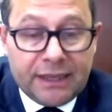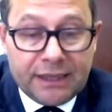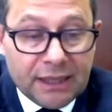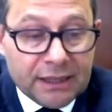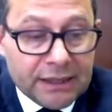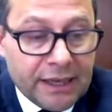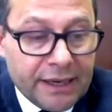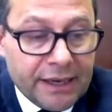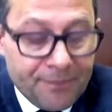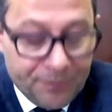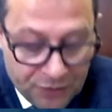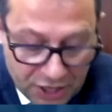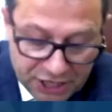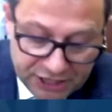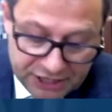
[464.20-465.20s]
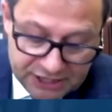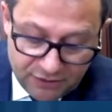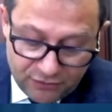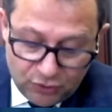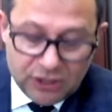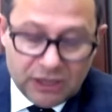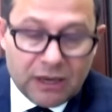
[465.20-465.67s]
diagnostics,
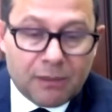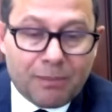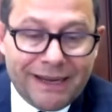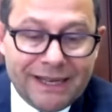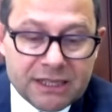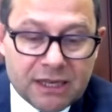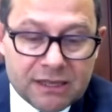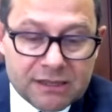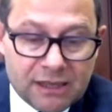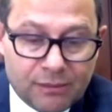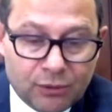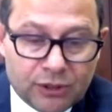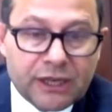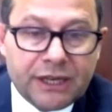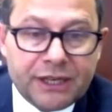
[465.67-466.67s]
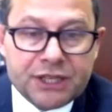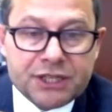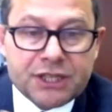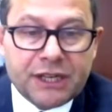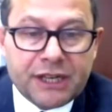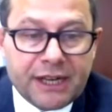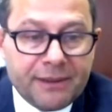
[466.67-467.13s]
chemotherapists, etc.
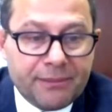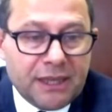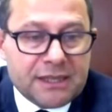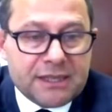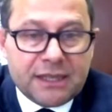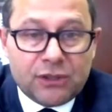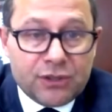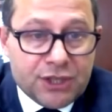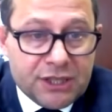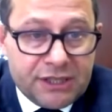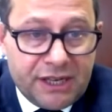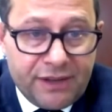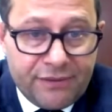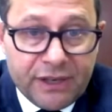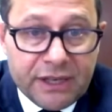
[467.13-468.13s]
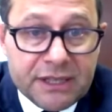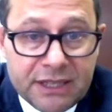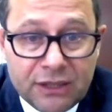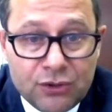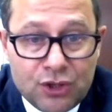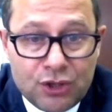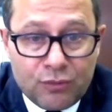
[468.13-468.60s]
So today, the policy to
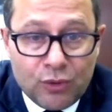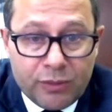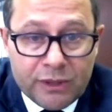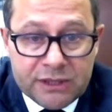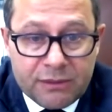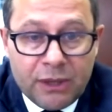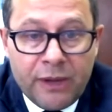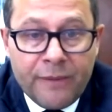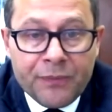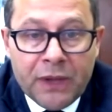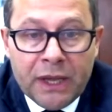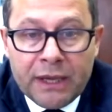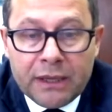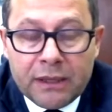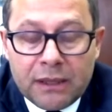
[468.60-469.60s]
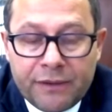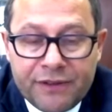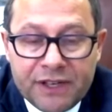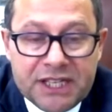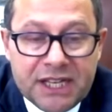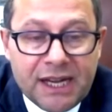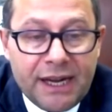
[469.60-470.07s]
design the guidelines
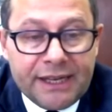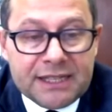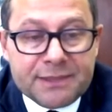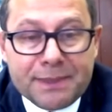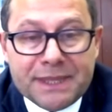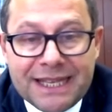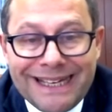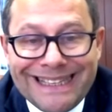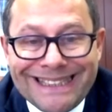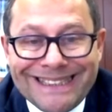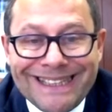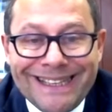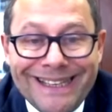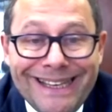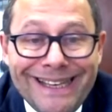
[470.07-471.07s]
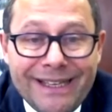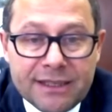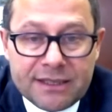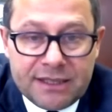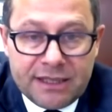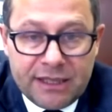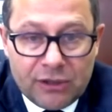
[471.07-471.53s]
looks the following.
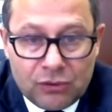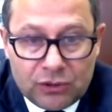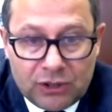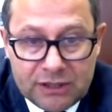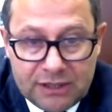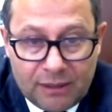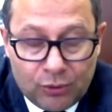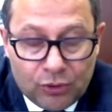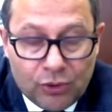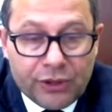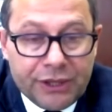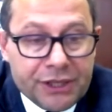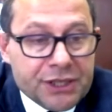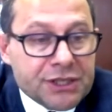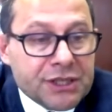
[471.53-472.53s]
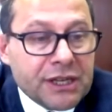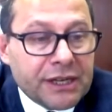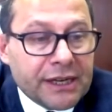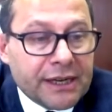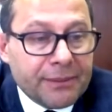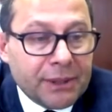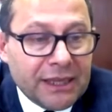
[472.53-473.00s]
So vertical specialists, they
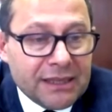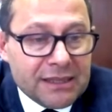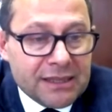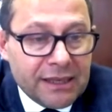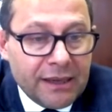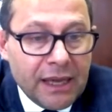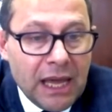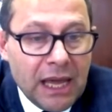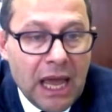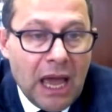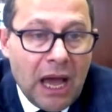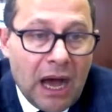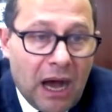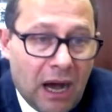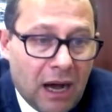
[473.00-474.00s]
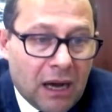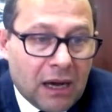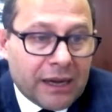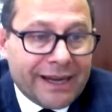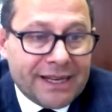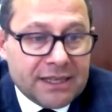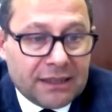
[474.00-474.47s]
initiate the
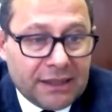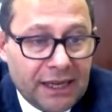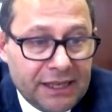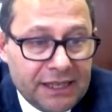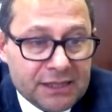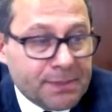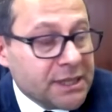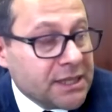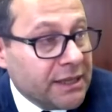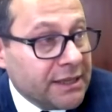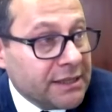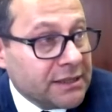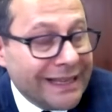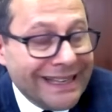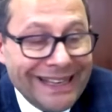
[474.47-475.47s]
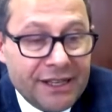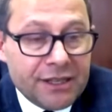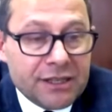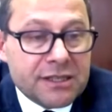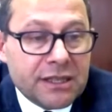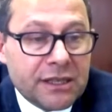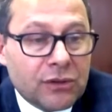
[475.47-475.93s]
guidelines, and
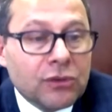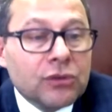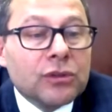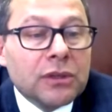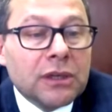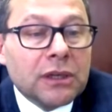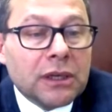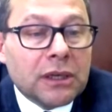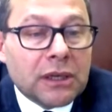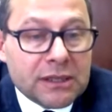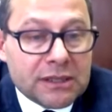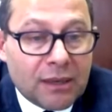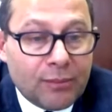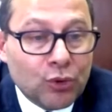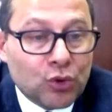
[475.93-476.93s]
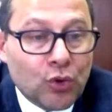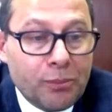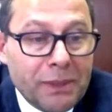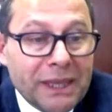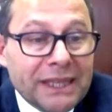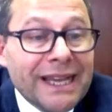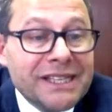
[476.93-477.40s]
horizontal specialists
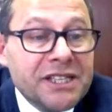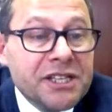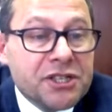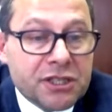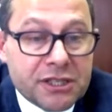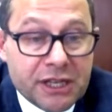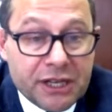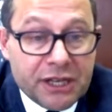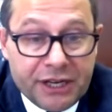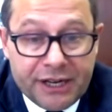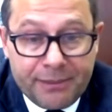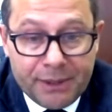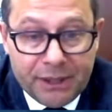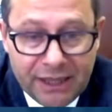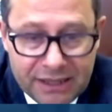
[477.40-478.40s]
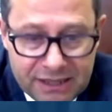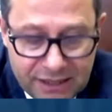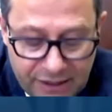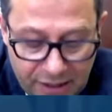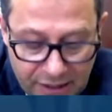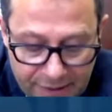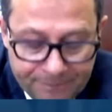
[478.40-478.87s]
initiate the design
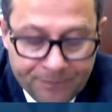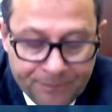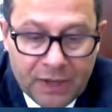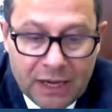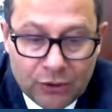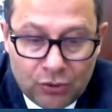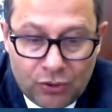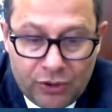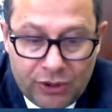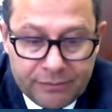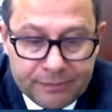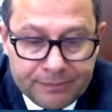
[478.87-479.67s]
of methodological